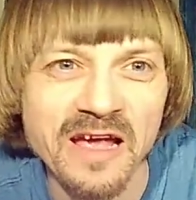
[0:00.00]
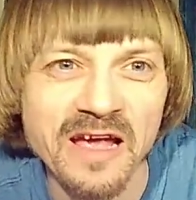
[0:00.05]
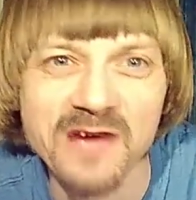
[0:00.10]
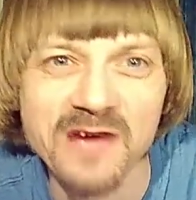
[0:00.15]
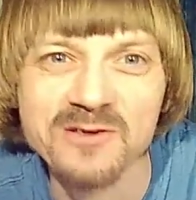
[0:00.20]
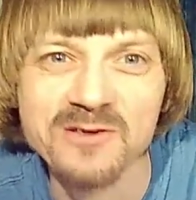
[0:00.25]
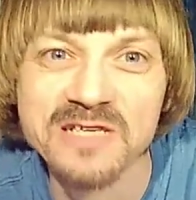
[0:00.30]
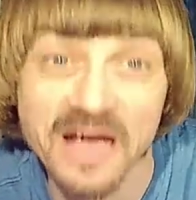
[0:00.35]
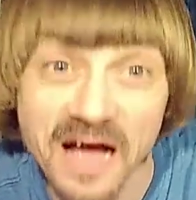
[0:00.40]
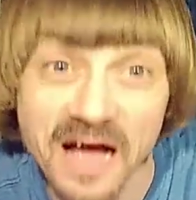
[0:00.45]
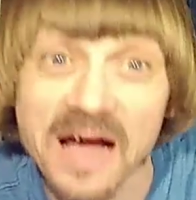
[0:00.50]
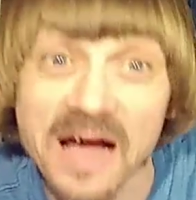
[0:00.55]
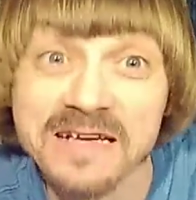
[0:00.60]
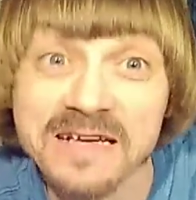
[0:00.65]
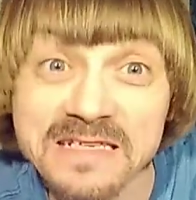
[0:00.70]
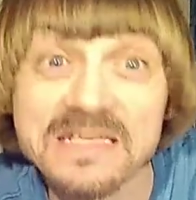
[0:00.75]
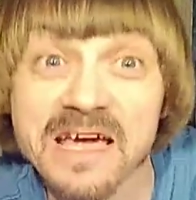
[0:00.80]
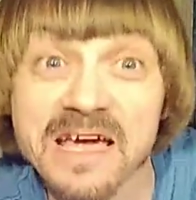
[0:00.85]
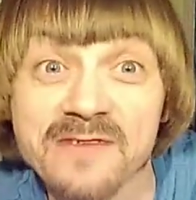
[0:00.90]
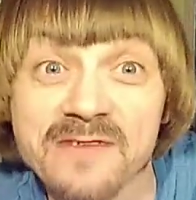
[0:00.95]
I would say I
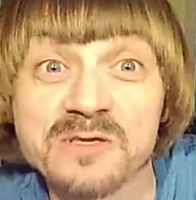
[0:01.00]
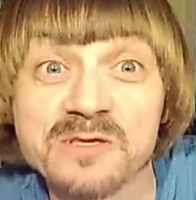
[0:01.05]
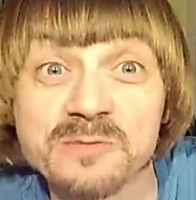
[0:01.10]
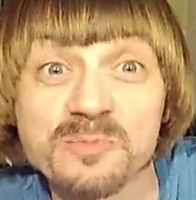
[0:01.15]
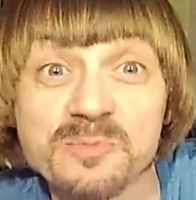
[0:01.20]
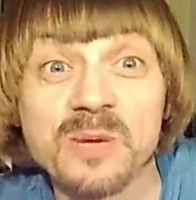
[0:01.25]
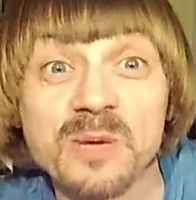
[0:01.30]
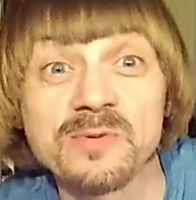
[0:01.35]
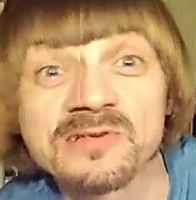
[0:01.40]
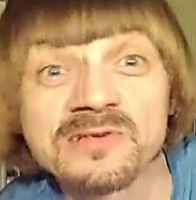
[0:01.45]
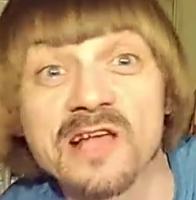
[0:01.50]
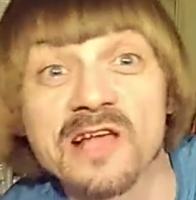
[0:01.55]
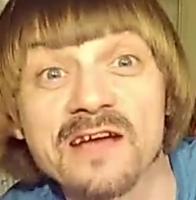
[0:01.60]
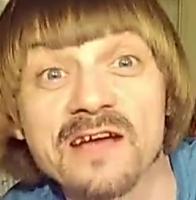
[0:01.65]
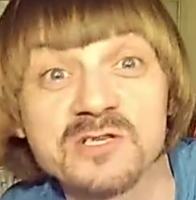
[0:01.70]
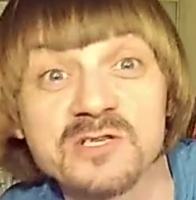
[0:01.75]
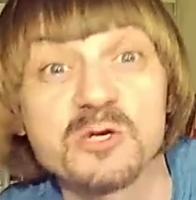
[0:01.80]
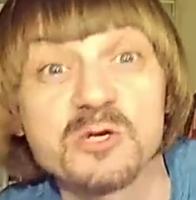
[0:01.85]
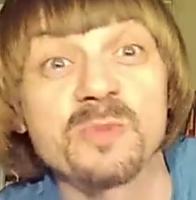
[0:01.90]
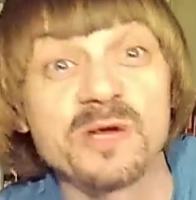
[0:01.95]
saved some people's
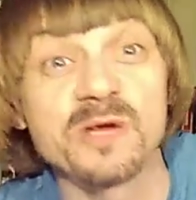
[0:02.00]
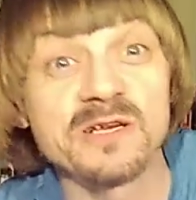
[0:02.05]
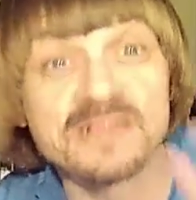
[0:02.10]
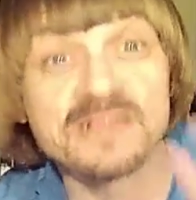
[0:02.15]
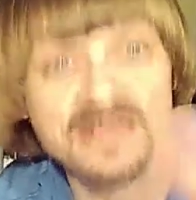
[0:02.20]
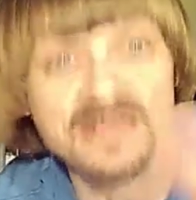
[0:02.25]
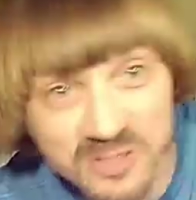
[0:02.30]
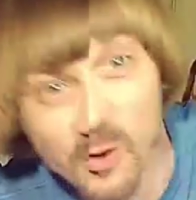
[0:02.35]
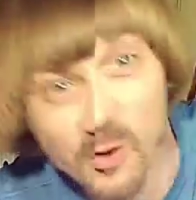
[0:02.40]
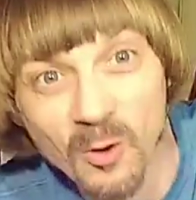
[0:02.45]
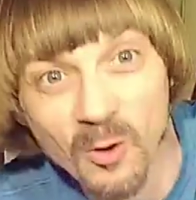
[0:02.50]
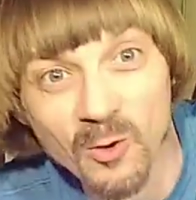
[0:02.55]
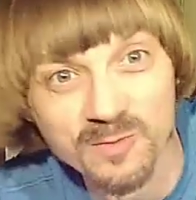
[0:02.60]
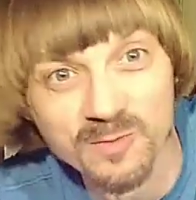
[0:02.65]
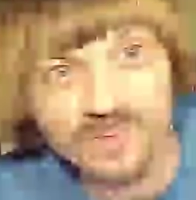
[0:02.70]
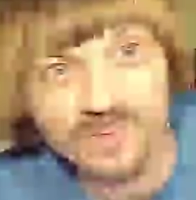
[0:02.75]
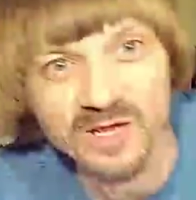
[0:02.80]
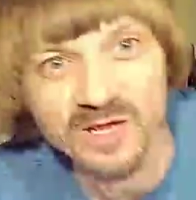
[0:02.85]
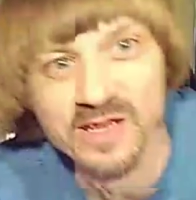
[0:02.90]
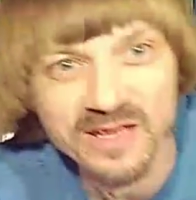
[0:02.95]
lives too because they told
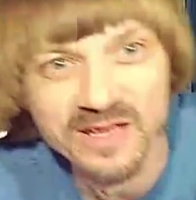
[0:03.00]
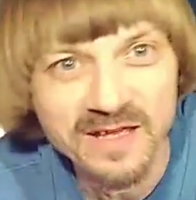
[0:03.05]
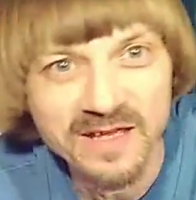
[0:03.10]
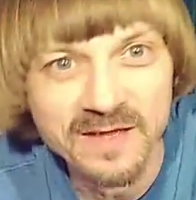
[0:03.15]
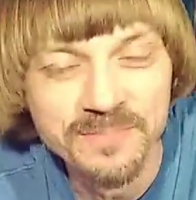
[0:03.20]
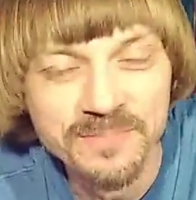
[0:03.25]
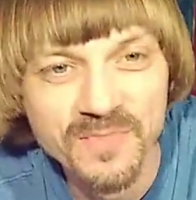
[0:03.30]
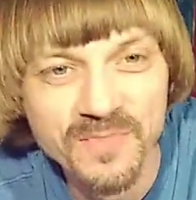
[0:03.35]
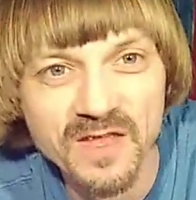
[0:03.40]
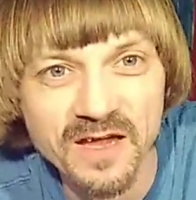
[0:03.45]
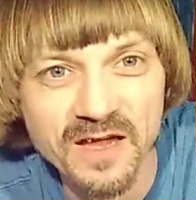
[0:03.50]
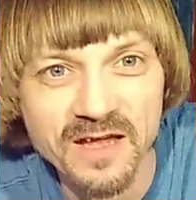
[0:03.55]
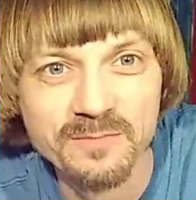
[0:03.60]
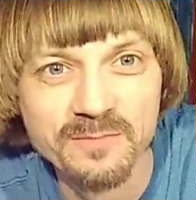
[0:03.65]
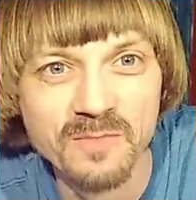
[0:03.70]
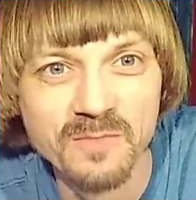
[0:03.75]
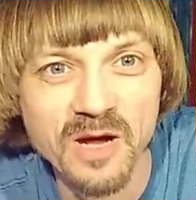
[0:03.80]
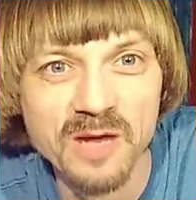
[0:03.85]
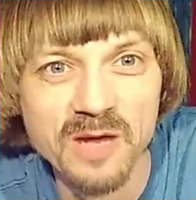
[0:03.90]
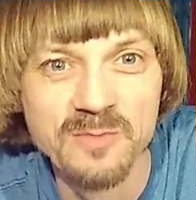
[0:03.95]
me
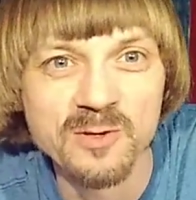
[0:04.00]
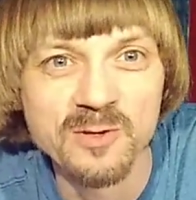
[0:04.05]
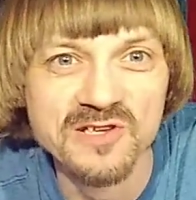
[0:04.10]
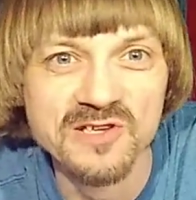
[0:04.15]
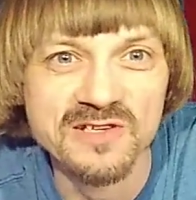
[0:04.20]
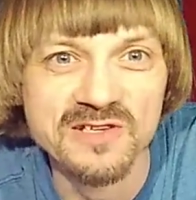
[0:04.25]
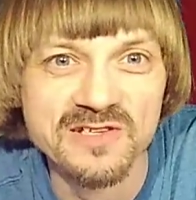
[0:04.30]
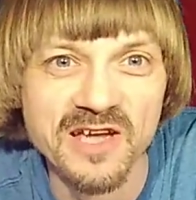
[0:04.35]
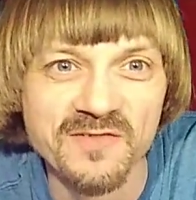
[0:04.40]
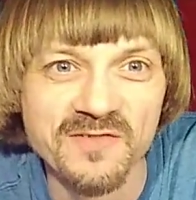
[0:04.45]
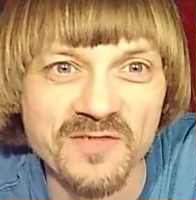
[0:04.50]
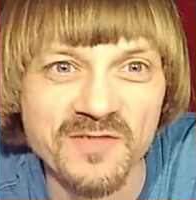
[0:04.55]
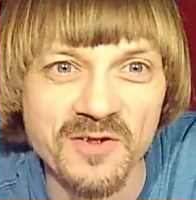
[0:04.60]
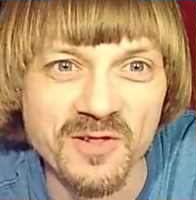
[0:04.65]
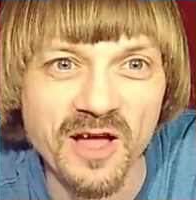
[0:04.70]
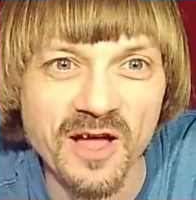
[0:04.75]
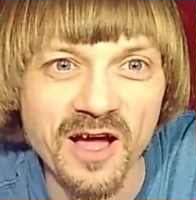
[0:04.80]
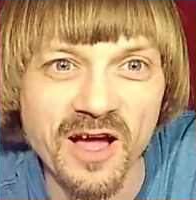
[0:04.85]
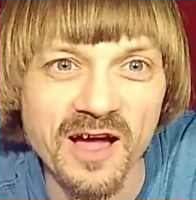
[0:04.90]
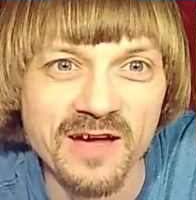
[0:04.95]
that my music saved
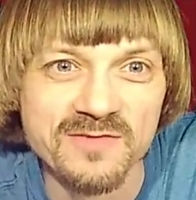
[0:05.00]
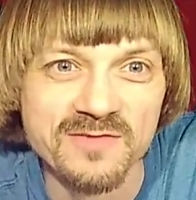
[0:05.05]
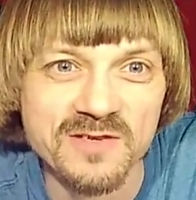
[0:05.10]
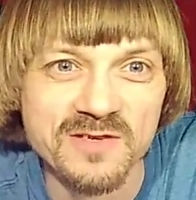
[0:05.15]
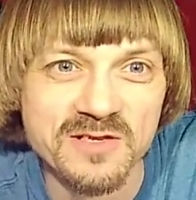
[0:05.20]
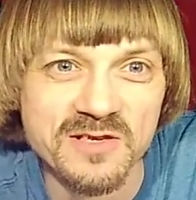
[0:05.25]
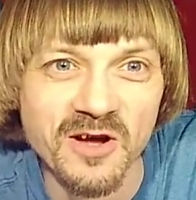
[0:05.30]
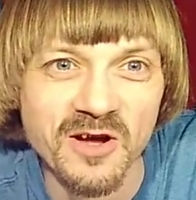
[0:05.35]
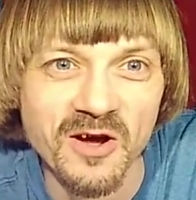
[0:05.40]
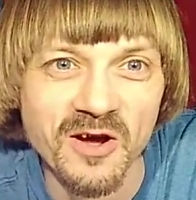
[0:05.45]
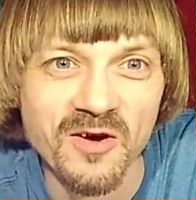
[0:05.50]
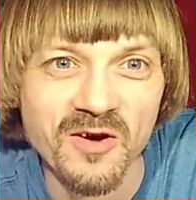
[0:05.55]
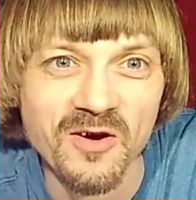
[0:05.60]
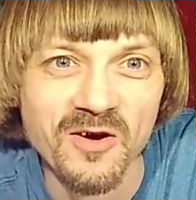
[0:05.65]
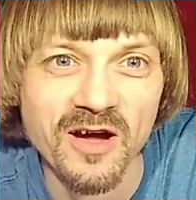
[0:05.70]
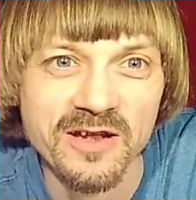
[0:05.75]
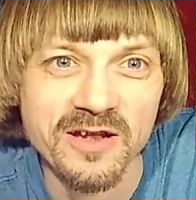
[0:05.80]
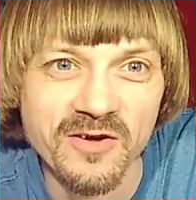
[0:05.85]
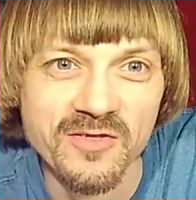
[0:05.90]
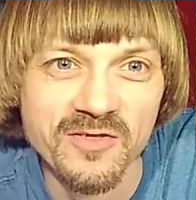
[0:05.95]
their lives. So
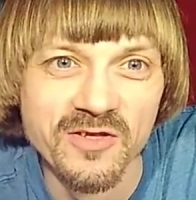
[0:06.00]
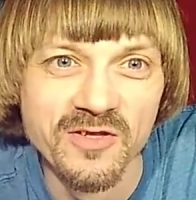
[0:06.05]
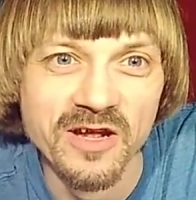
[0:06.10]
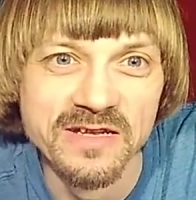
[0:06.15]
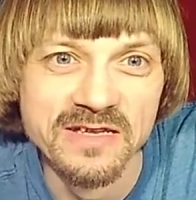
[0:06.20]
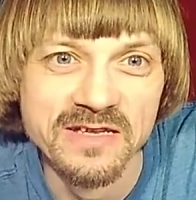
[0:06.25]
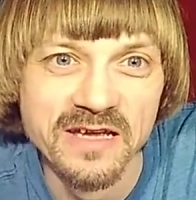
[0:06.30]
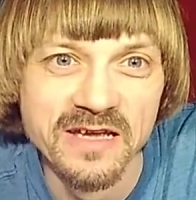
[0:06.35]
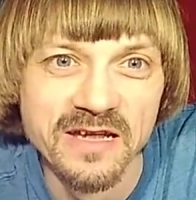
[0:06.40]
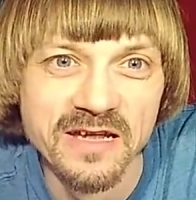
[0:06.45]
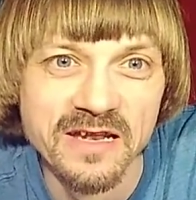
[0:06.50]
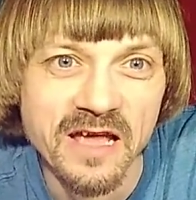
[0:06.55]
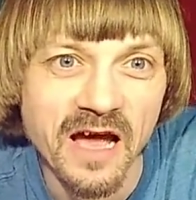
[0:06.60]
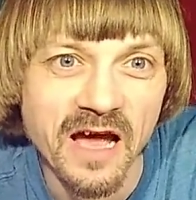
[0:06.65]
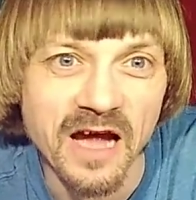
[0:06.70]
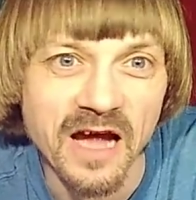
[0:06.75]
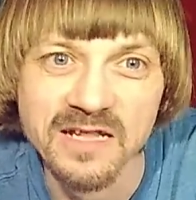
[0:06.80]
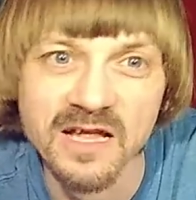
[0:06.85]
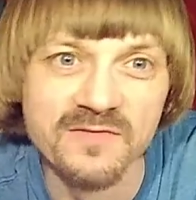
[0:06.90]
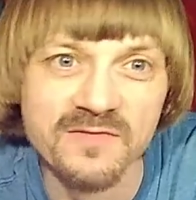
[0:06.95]
I know that I did.
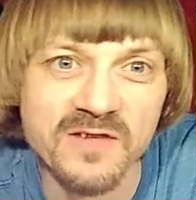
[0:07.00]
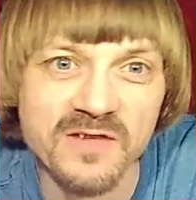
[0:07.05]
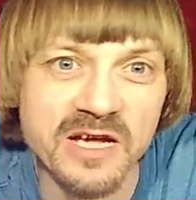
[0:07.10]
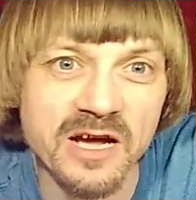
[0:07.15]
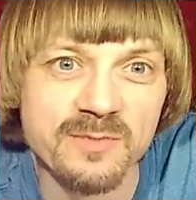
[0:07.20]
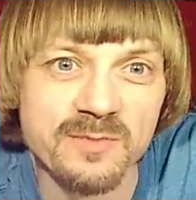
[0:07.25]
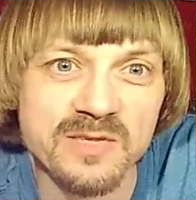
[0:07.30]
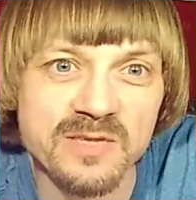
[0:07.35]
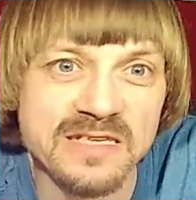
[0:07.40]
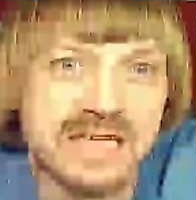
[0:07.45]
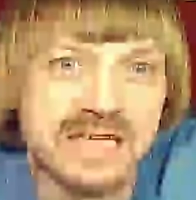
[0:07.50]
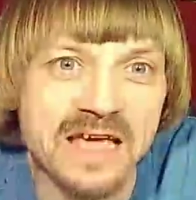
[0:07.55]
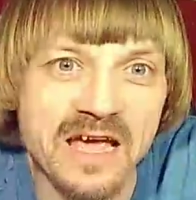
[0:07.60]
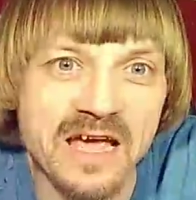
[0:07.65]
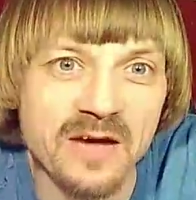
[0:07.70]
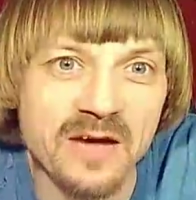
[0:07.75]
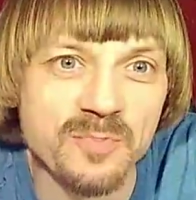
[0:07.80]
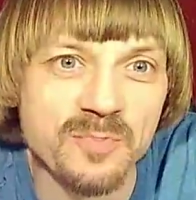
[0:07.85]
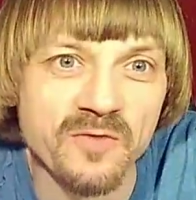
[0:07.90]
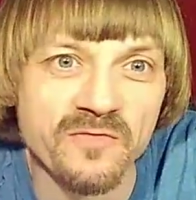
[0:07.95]
I'd love to come to
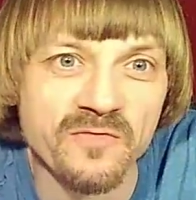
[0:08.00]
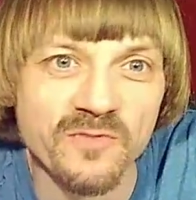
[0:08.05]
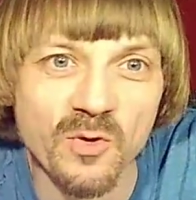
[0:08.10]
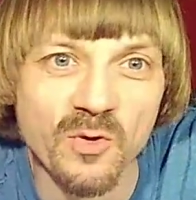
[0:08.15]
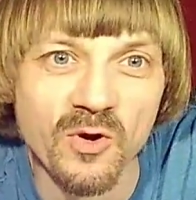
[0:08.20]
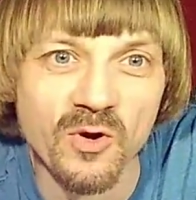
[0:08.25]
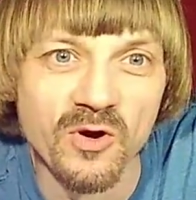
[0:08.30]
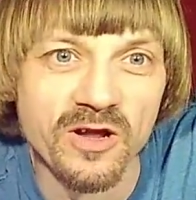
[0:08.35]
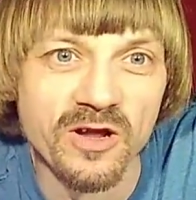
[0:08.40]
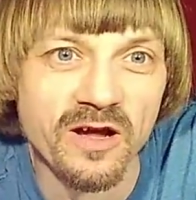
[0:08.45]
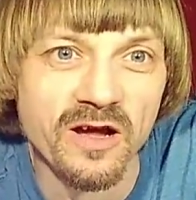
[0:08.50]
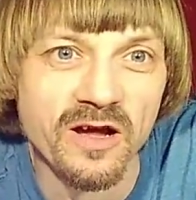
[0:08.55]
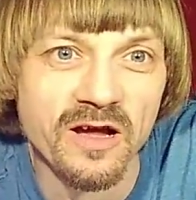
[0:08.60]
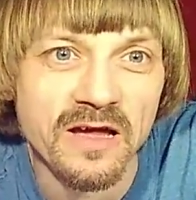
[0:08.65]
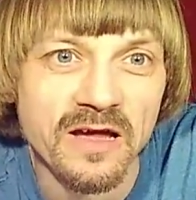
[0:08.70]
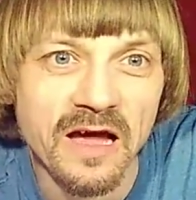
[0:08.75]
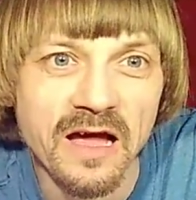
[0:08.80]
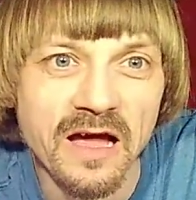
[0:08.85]
Tampa, Florida.